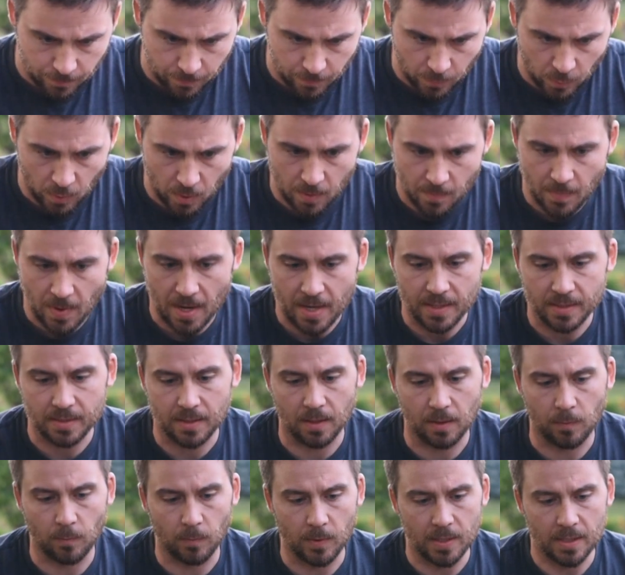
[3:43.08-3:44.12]
Pretty
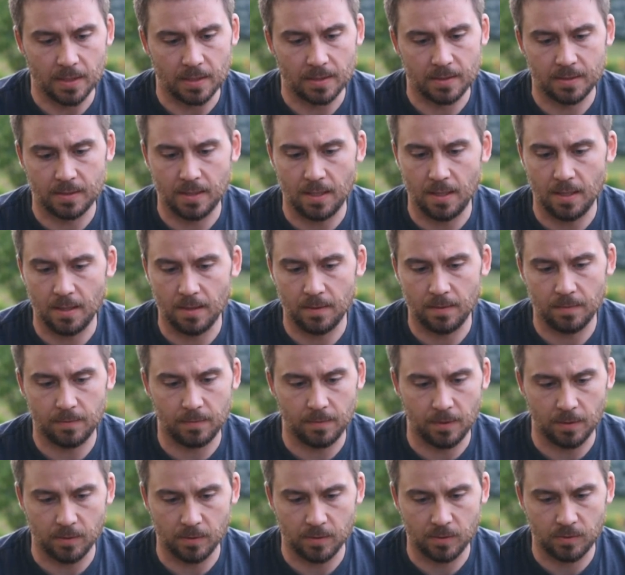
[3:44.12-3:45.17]
basic reel seat.
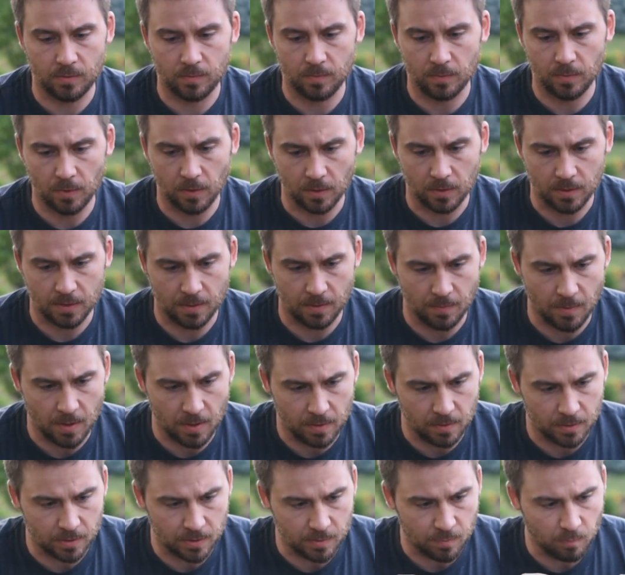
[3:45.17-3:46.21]
Looks to be just